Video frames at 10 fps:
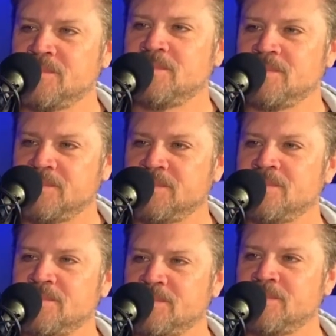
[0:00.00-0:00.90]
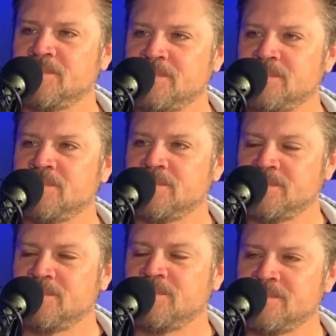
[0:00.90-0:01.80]

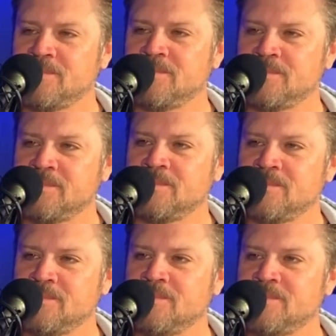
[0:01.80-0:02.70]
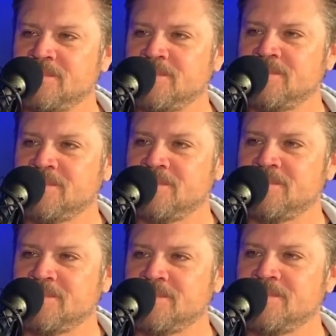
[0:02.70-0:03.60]

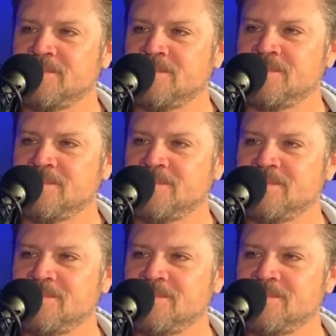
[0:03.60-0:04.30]
No words are spoken by the person on screen.